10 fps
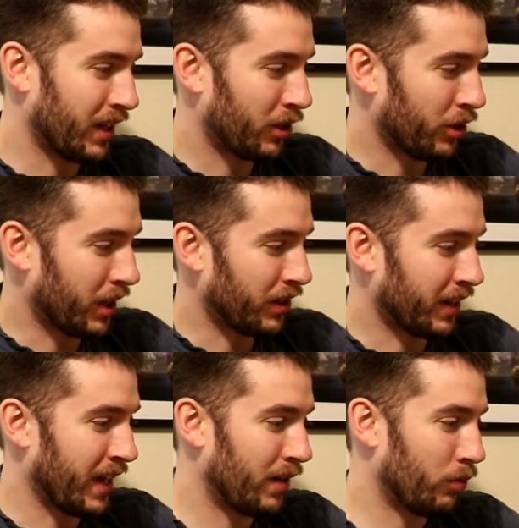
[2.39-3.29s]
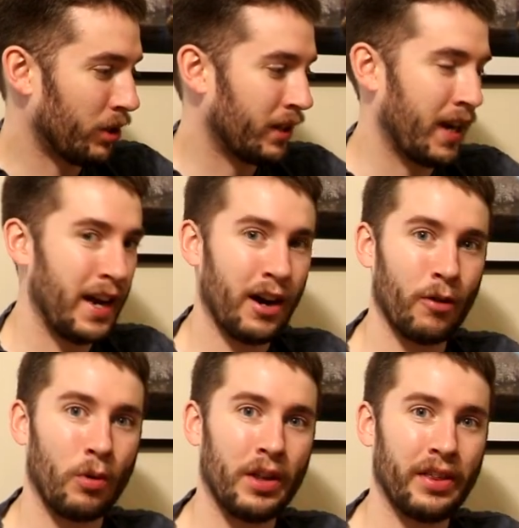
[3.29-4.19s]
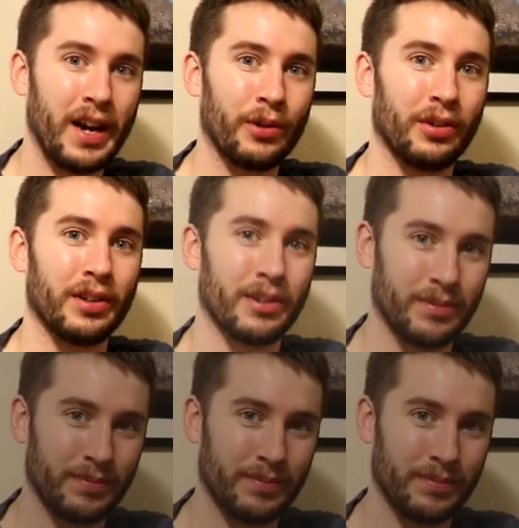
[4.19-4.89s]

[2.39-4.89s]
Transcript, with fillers: take a look at the Kenwood KR1000.